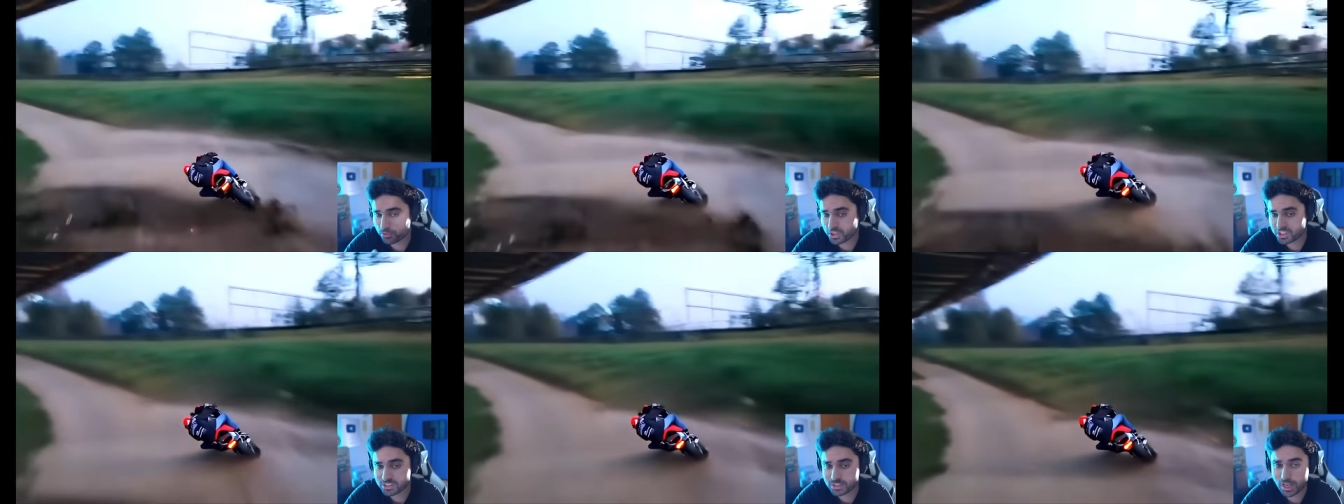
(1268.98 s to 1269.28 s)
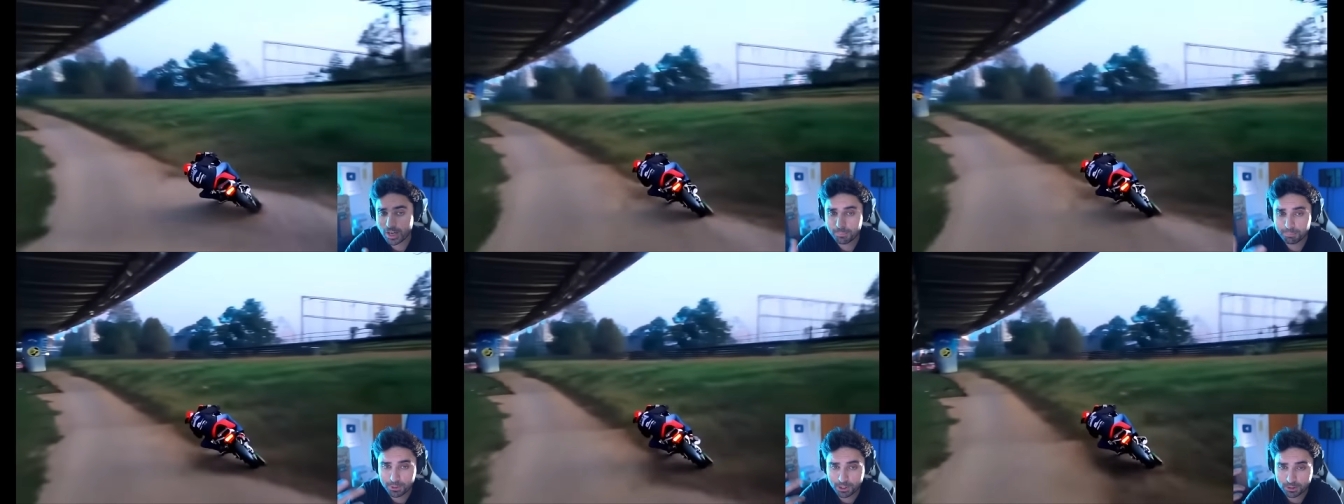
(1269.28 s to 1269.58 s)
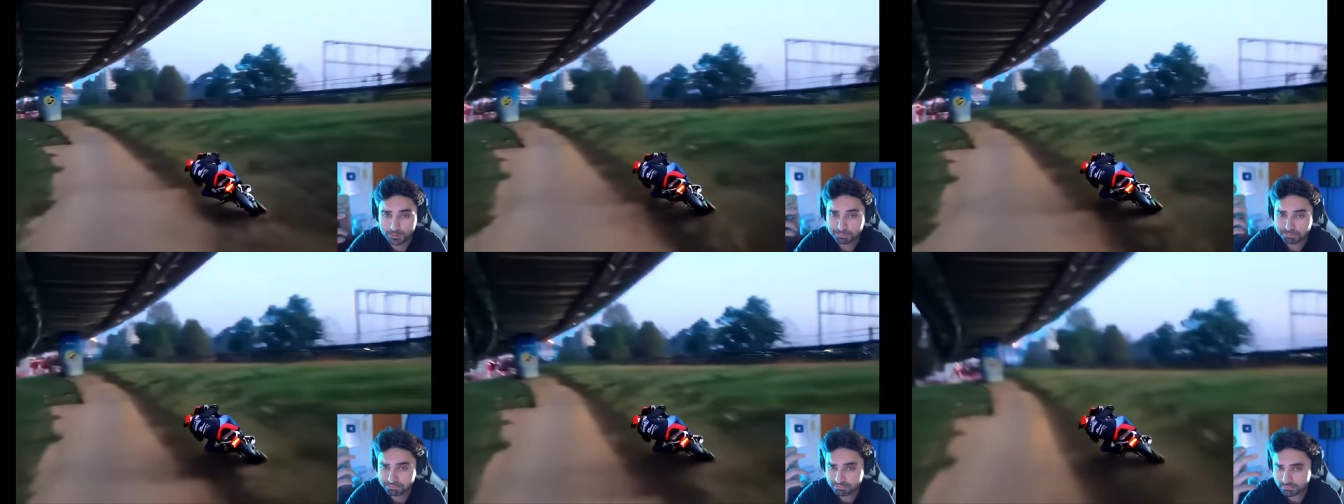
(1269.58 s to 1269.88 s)
For example,
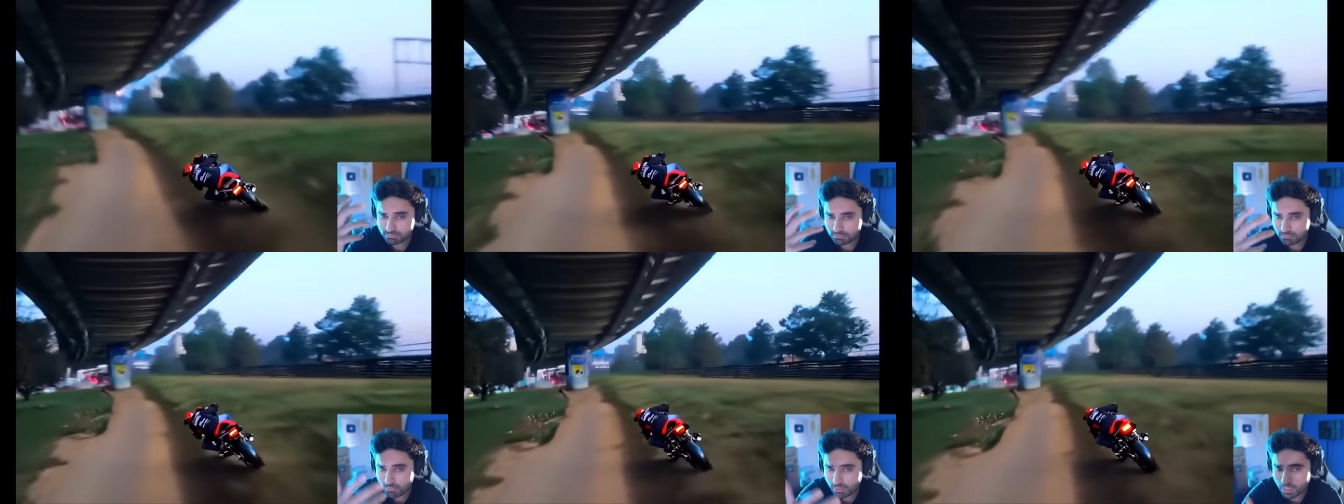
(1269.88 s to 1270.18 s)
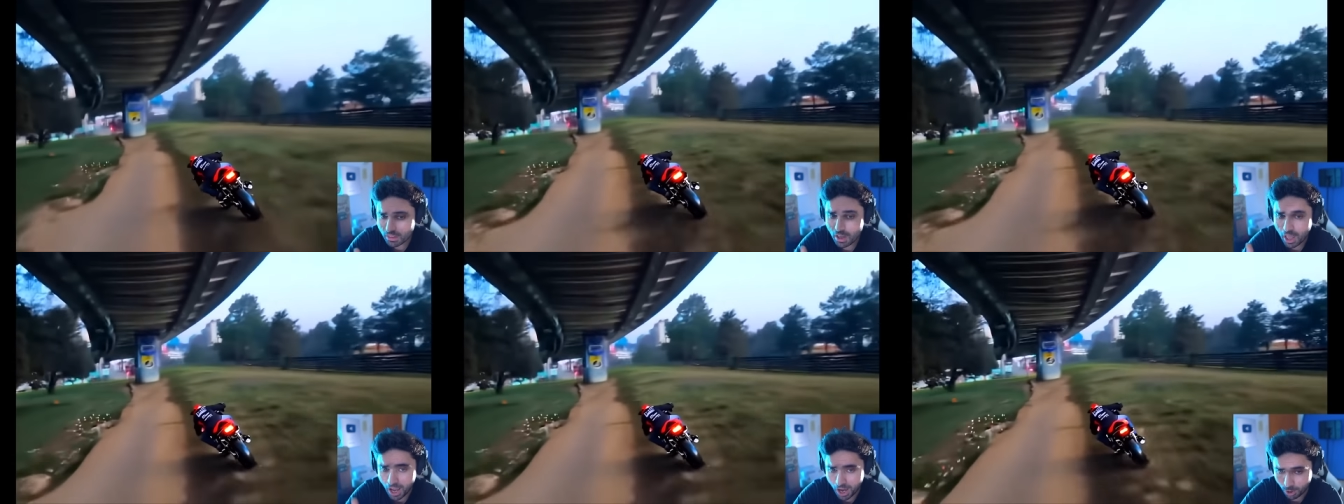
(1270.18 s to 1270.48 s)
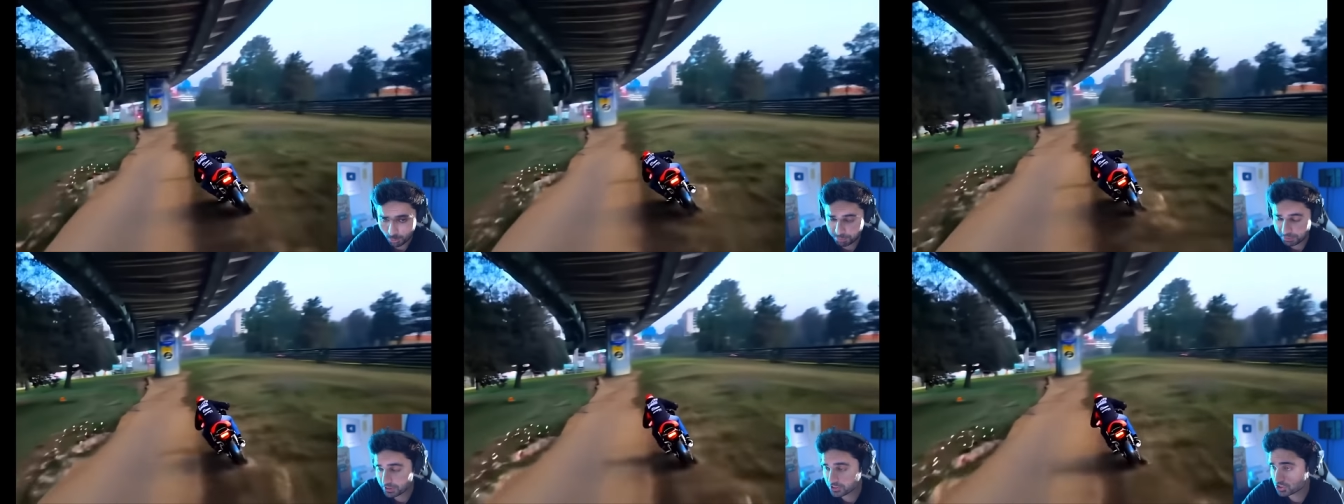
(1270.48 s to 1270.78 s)

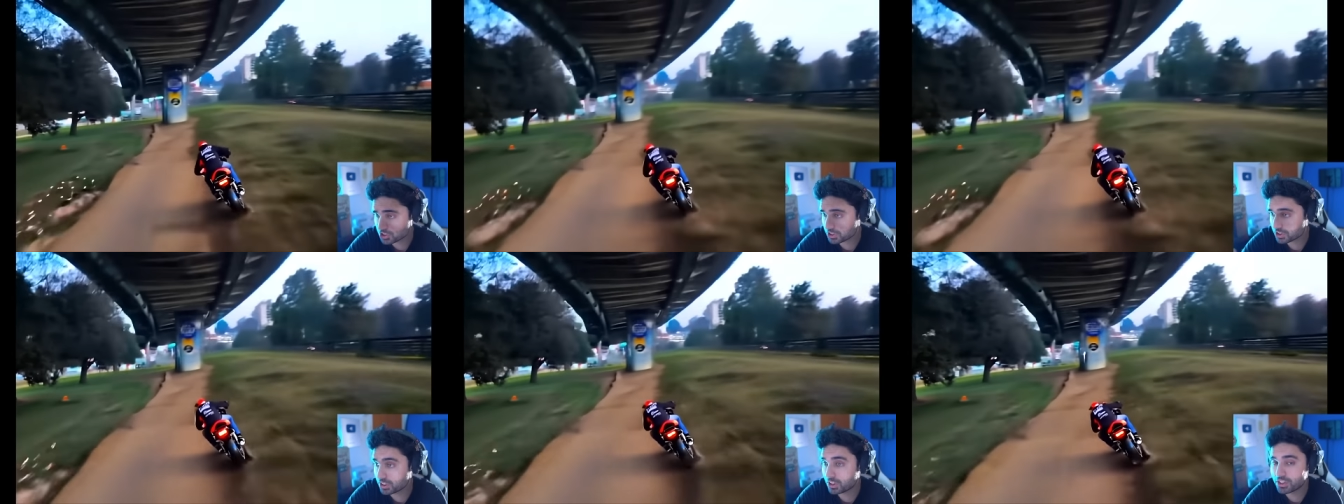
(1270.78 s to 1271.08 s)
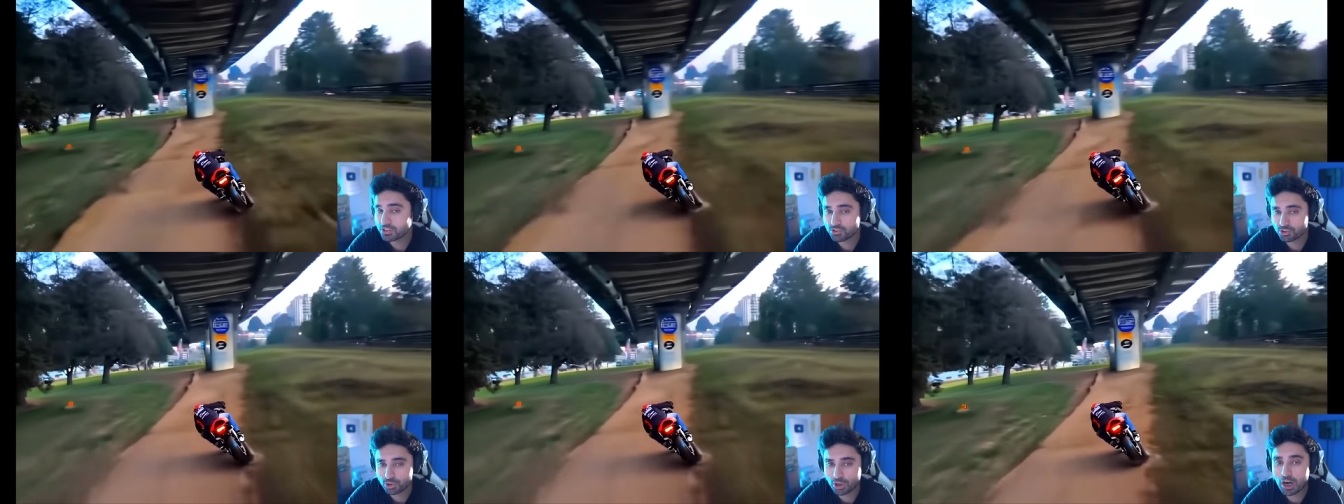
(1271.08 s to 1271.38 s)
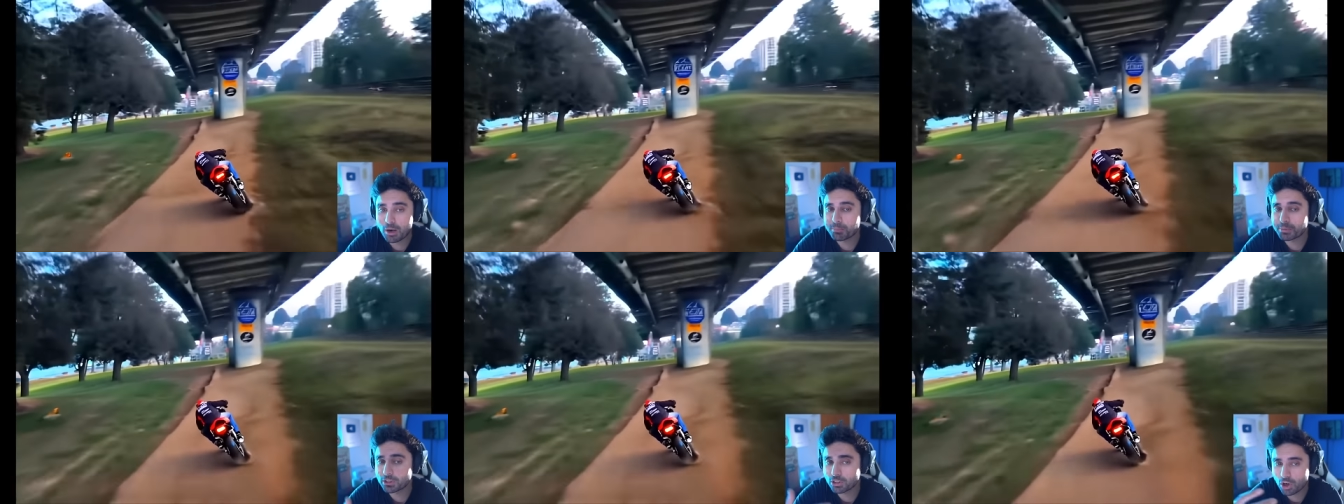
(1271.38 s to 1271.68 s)
how PlayStation is
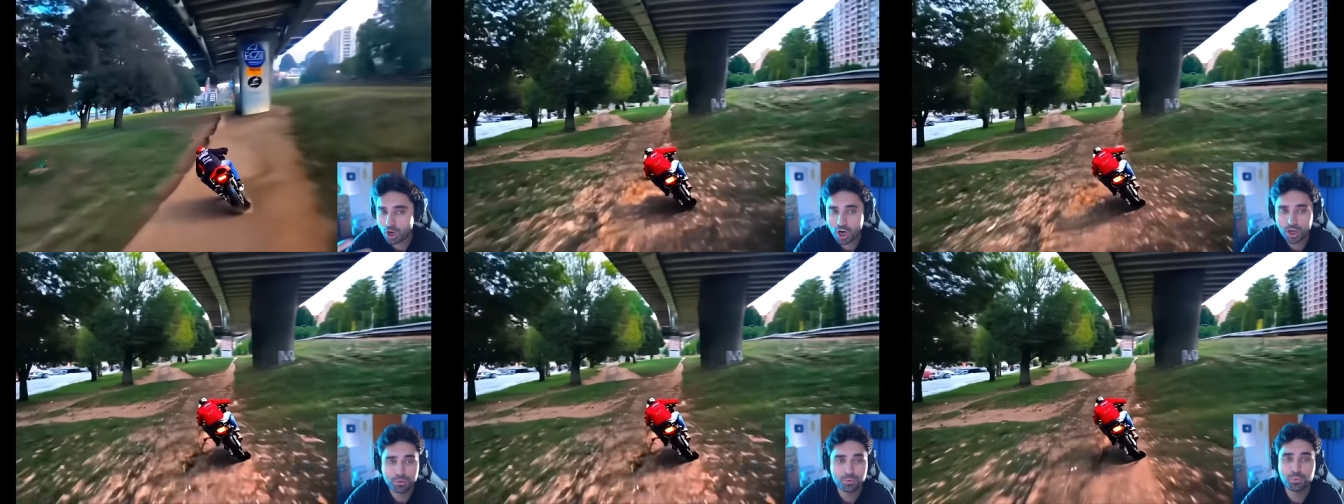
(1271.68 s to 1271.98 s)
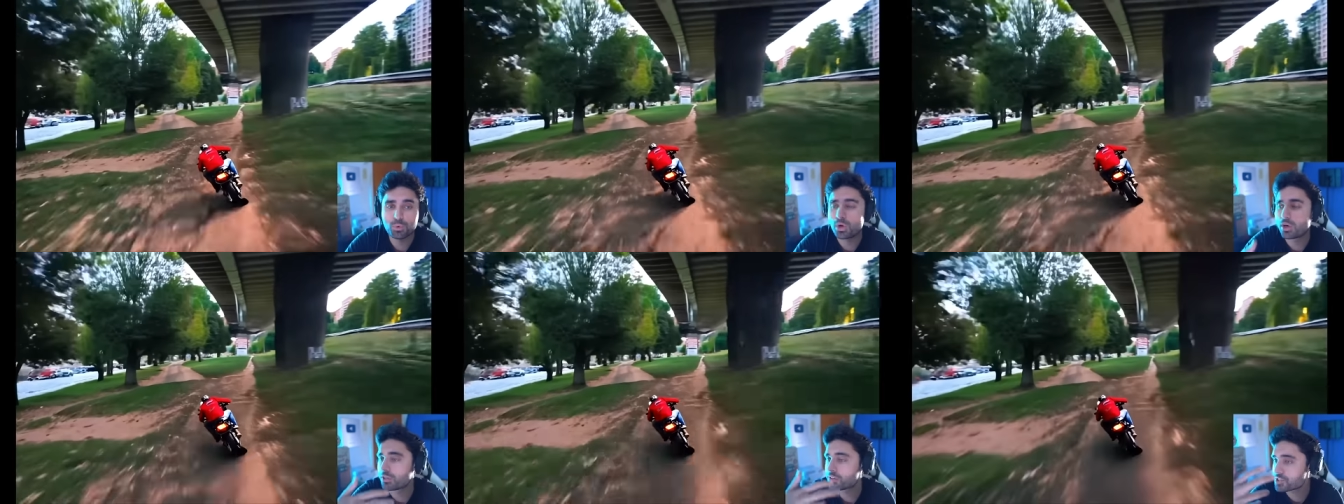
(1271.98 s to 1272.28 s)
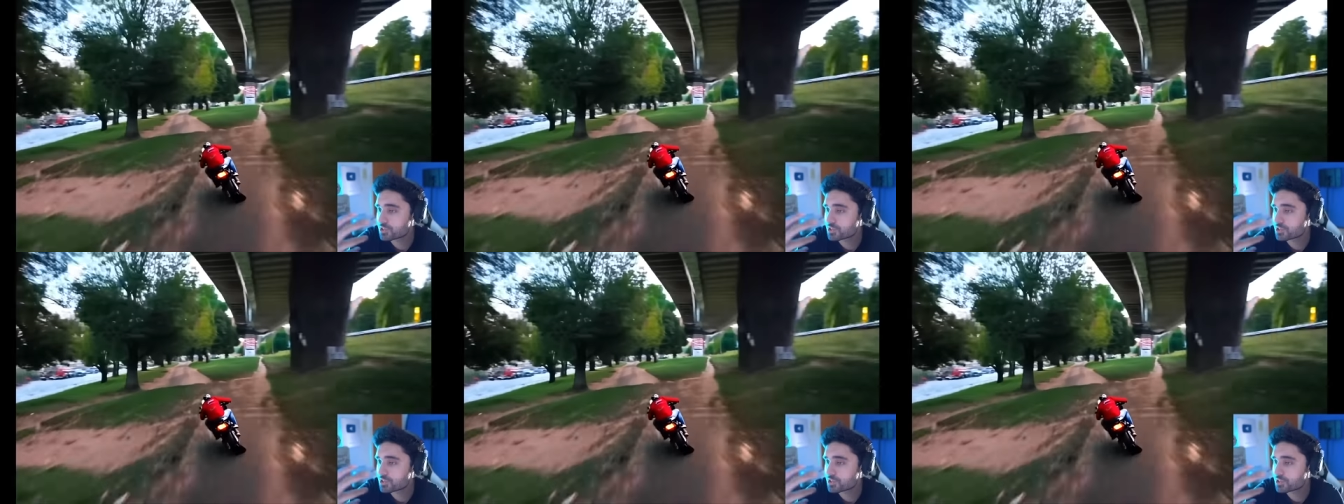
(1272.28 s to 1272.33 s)
dropping God of War,